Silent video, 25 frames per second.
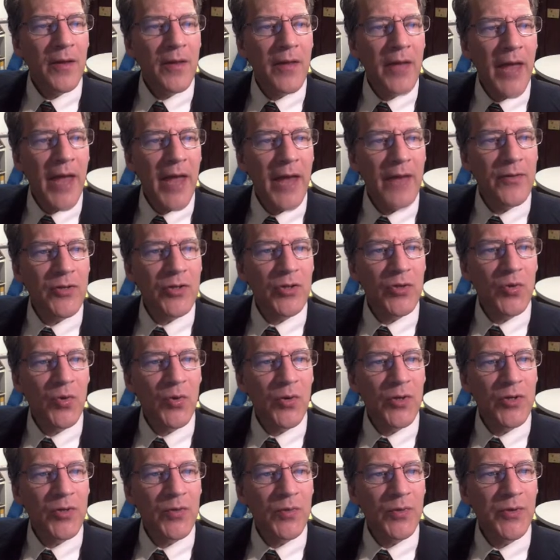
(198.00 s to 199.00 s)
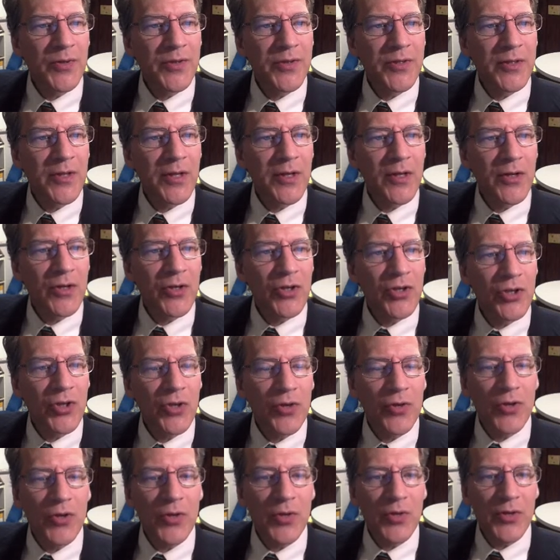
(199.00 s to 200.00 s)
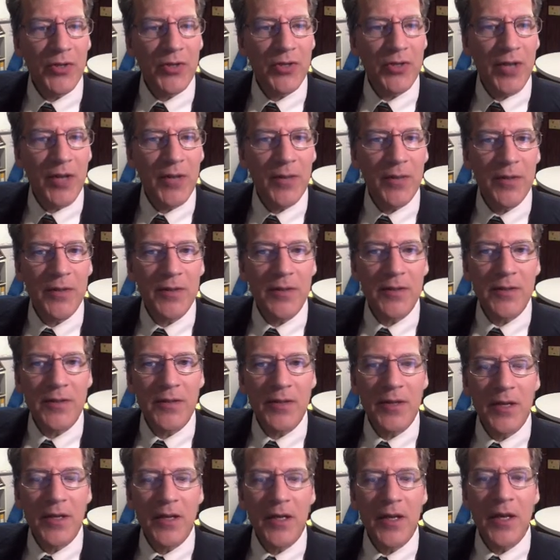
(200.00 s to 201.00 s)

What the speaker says: Canvas course will show you assignments,